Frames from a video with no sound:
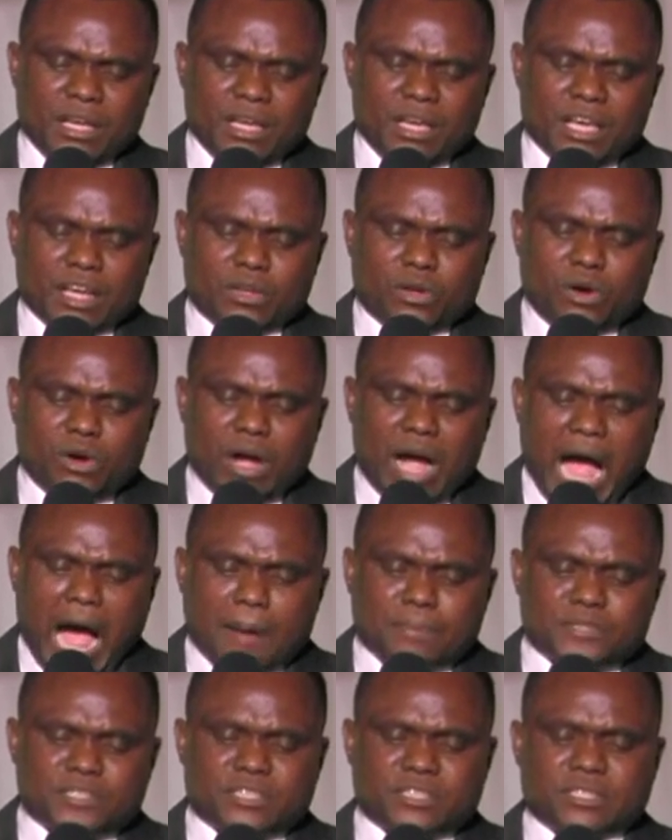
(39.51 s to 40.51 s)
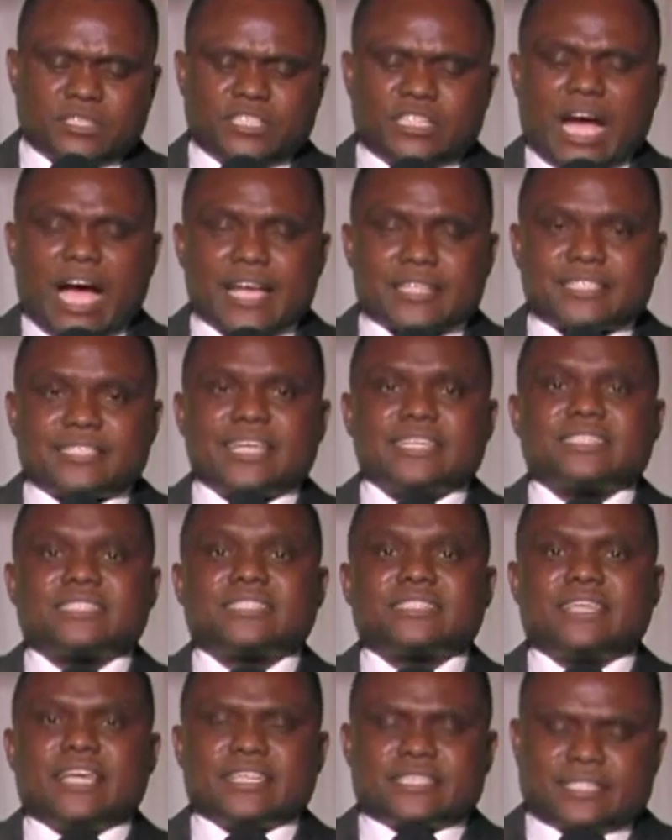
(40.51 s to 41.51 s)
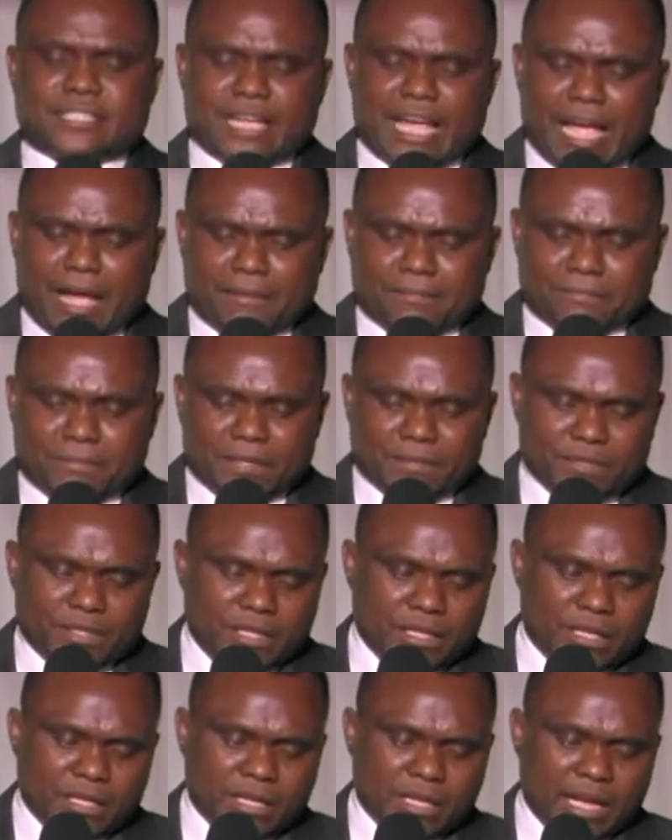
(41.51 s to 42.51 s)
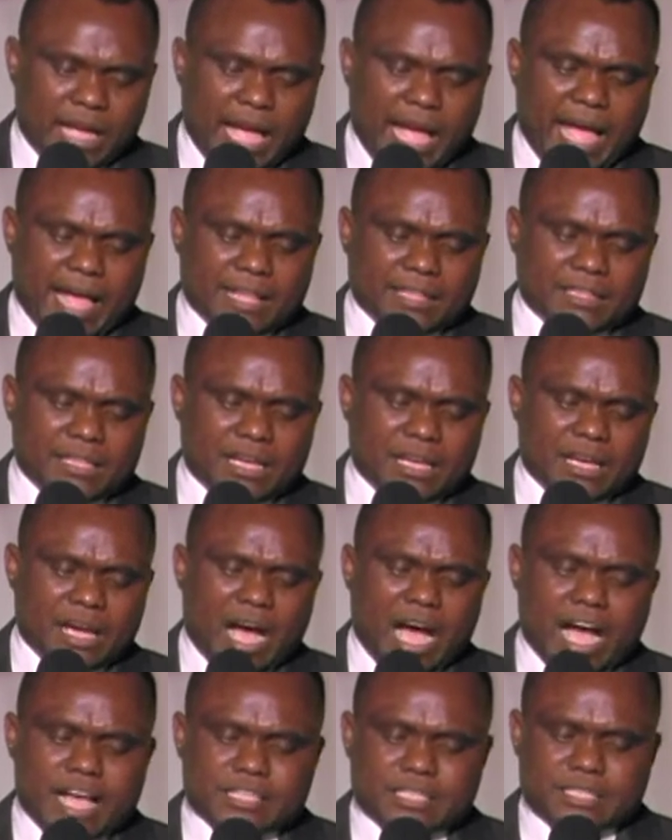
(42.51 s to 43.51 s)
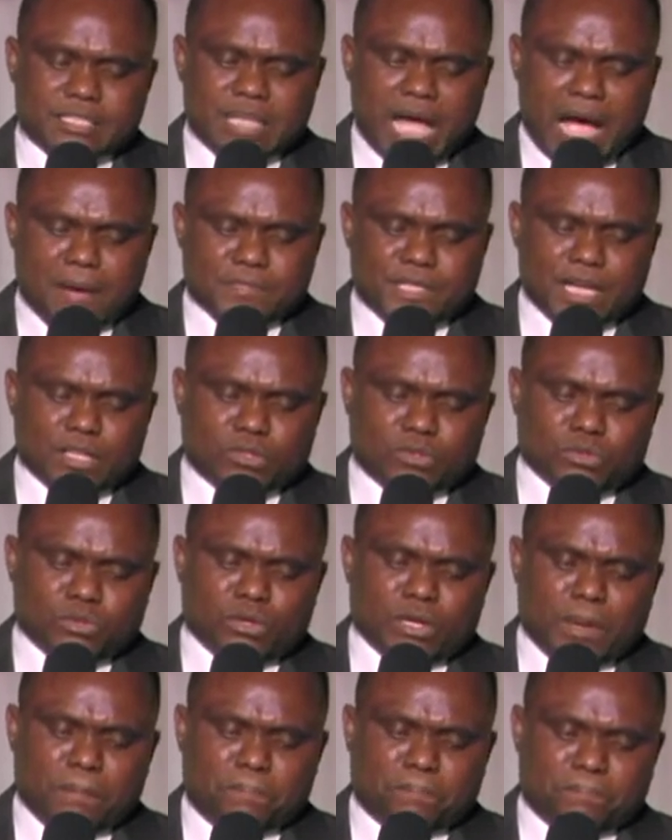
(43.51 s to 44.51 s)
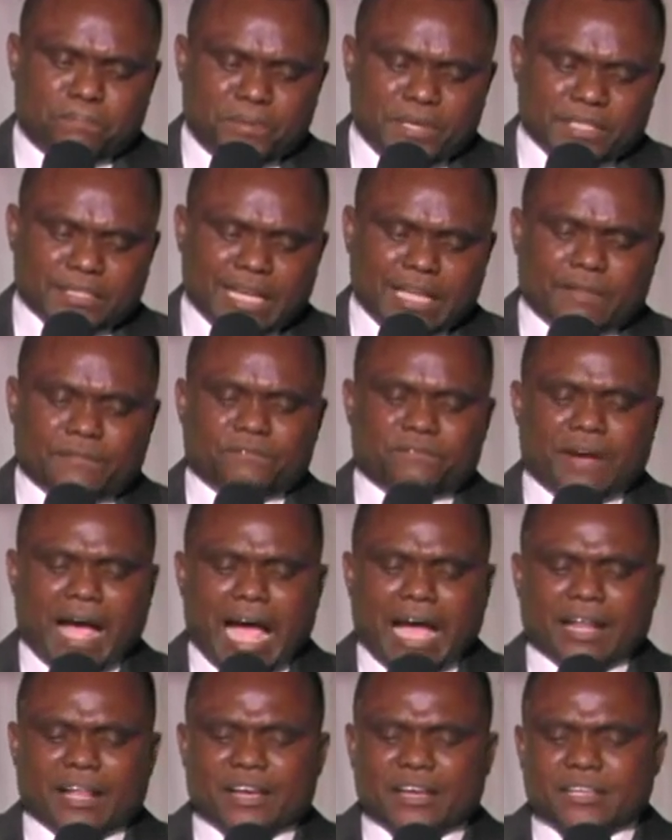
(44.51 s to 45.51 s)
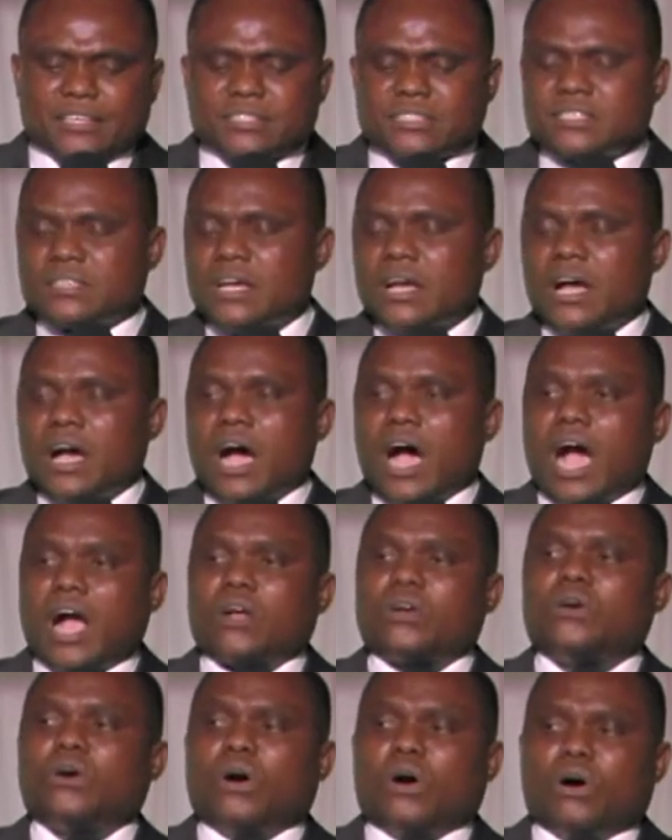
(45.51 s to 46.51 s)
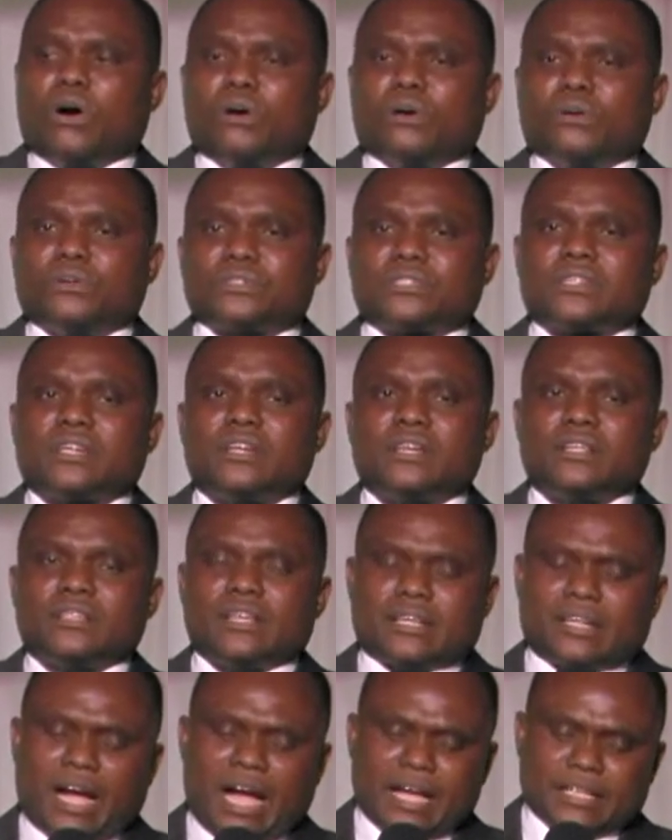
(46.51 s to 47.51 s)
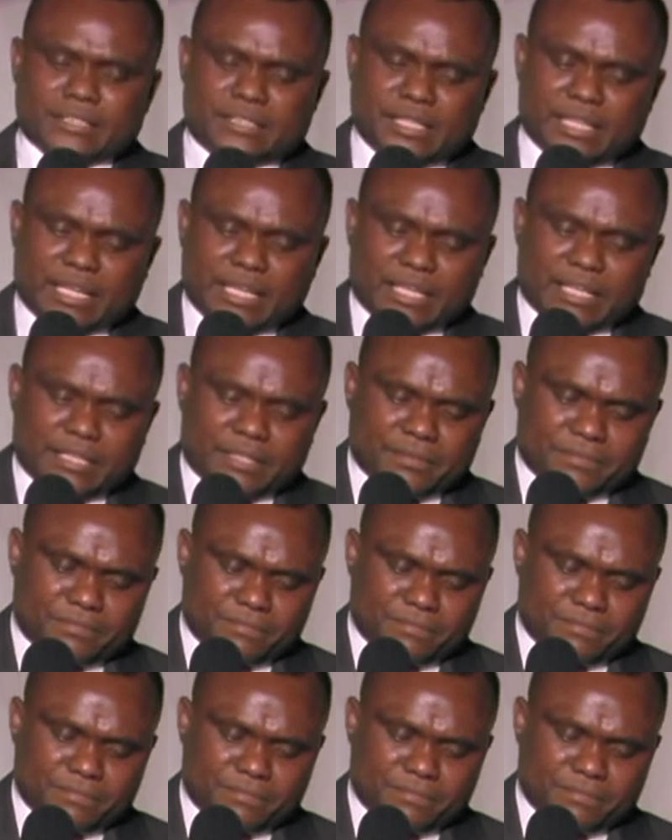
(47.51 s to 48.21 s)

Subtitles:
a corrupt justice system, and are subject to repeated violence across the country.